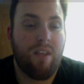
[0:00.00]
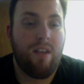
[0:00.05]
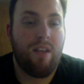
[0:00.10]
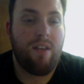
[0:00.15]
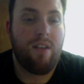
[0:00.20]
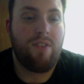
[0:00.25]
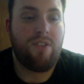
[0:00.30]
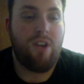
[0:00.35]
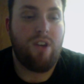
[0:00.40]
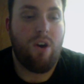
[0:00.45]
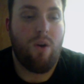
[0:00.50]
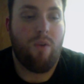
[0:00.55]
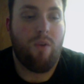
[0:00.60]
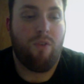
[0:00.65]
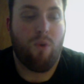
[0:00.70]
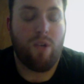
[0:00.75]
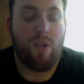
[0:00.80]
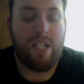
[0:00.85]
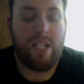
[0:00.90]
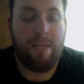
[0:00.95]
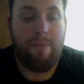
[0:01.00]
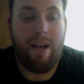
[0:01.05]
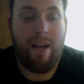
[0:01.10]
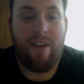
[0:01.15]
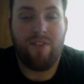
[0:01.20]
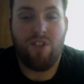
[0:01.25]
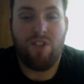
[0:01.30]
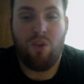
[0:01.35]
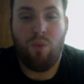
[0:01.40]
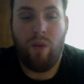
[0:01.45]
So 14
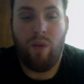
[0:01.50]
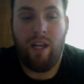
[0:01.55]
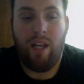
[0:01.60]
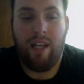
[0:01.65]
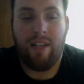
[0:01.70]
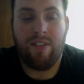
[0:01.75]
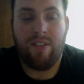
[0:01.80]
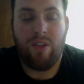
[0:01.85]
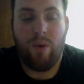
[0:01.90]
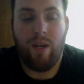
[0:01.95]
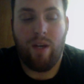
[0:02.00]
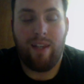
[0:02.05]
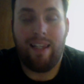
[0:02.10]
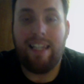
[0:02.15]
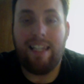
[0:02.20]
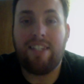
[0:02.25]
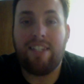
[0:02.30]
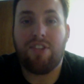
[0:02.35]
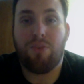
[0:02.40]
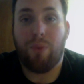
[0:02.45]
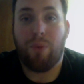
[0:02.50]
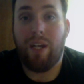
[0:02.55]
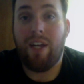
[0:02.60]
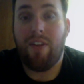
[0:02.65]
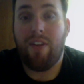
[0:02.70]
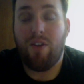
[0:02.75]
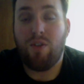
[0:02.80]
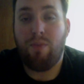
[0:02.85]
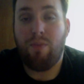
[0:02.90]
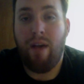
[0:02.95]
pounds in a week. So at least 3
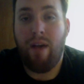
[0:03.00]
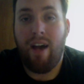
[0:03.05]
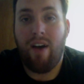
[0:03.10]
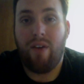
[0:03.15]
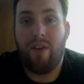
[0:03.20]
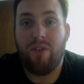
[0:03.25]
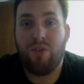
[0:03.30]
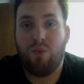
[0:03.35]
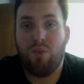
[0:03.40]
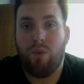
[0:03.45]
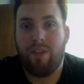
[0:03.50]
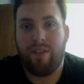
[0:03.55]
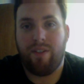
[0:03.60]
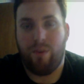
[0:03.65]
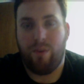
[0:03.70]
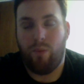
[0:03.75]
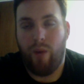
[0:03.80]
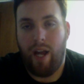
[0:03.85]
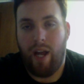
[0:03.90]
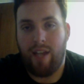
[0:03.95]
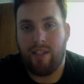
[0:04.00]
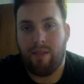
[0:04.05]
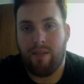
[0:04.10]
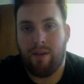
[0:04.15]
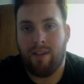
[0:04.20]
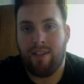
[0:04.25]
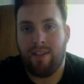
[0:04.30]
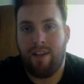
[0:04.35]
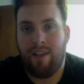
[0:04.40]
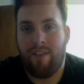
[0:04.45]
of those pounds wasn't waste
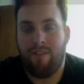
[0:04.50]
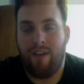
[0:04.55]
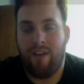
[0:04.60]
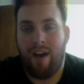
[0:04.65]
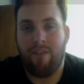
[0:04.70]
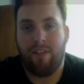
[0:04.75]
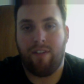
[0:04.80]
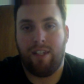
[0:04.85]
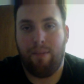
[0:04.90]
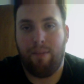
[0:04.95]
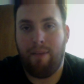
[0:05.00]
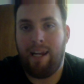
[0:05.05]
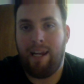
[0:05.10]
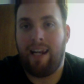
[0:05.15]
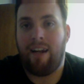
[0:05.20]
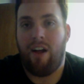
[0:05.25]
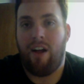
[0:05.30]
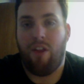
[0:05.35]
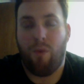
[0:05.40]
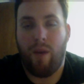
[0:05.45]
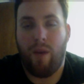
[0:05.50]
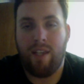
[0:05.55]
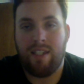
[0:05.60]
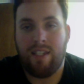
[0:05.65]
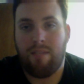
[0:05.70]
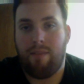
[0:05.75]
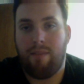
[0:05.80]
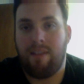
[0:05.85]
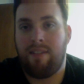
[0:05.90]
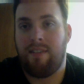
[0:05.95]
because I've eliminated all the waste
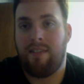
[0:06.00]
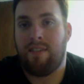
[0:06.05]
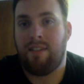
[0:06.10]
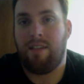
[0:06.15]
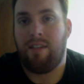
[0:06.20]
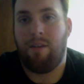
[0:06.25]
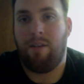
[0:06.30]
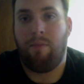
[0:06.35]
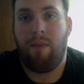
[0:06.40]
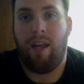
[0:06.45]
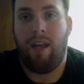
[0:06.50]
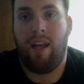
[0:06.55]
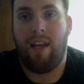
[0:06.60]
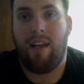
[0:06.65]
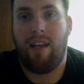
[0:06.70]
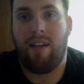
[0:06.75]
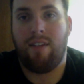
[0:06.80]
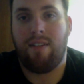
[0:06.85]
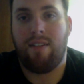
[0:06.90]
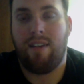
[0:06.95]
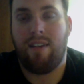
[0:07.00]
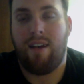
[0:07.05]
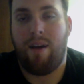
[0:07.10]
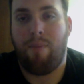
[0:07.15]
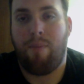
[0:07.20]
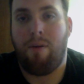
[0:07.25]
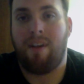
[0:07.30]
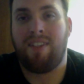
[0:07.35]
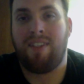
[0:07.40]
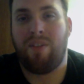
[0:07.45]
in my system, and I
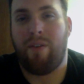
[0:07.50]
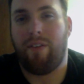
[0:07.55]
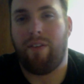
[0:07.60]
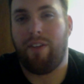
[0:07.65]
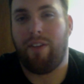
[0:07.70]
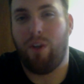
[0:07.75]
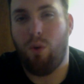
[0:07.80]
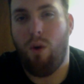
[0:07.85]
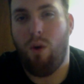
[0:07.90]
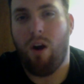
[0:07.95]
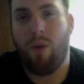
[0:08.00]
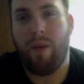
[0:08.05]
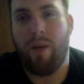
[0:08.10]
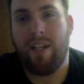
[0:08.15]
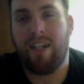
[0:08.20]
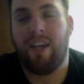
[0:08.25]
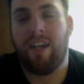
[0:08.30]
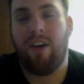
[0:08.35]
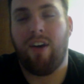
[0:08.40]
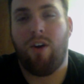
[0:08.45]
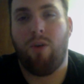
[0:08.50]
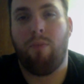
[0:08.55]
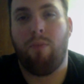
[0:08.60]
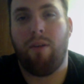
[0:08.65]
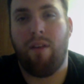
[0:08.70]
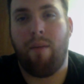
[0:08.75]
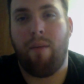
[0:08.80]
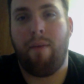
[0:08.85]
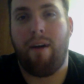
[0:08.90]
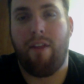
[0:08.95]
probably still have a little water weight to go,
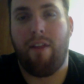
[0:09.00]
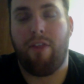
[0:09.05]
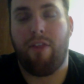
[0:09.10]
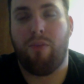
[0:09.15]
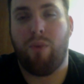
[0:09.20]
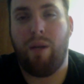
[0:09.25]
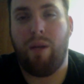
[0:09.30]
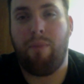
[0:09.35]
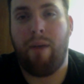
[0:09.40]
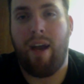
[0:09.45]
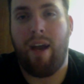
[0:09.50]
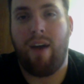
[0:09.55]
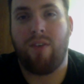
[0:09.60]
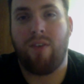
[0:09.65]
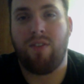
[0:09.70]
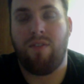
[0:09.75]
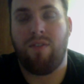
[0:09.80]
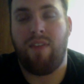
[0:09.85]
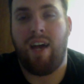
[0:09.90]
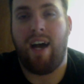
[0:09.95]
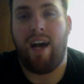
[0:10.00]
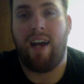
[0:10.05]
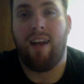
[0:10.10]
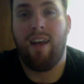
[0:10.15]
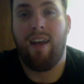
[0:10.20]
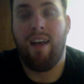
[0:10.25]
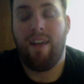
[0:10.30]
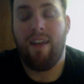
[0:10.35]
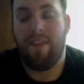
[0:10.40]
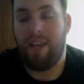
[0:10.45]
but about 3 pounds of that
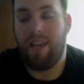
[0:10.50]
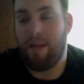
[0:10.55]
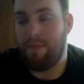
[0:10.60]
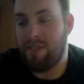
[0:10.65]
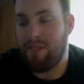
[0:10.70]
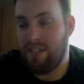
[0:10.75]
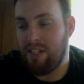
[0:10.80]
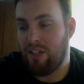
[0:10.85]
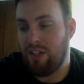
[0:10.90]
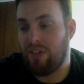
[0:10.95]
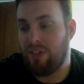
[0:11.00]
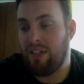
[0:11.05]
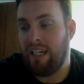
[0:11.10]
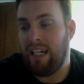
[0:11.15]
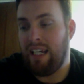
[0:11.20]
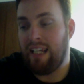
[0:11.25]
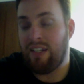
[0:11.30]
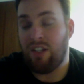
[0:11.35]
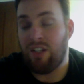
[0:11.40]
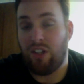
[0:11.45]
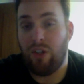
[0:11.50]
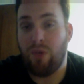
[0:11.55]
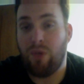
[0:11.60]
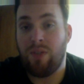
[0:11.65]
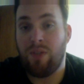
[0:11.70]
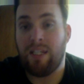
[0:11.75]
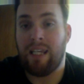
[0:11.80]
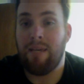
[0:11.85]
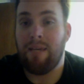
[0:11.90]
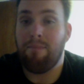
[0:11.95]
I'm still needing to
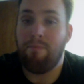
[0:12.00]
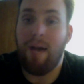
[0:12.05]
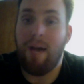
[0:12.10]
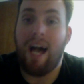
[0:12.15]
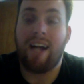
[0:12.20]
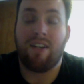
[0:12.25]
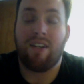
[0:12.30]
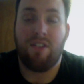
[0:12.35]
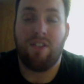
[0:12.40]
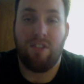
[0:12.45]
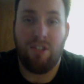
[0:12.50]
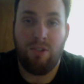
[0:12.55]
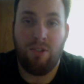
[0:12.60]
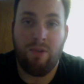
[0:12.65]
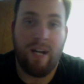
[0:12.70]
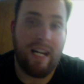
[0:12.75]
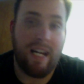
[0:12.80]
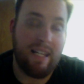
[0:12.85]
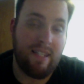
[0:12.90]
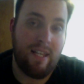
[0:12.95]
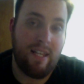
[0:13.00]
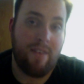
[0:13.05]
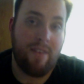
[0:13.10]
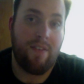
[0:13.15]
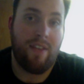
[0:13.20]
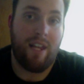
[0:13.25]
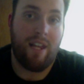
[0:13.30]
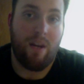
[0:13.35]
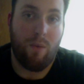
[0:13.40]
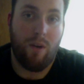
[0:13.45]
lose to get back to the
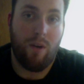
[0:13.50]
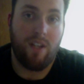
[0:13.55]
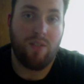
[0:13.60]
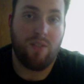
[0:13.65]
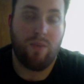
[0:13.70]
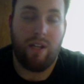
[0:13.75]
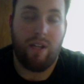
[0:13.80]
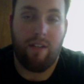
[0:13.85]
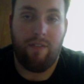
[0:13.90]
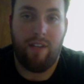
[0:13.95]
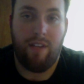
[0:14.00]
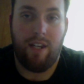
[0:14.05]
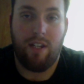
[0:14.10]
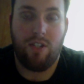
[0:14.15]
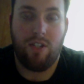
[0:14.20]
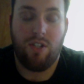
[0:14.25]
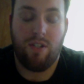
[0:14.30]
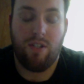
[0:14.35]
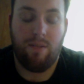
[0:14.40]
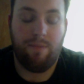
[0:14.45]
297 that I was when I finished.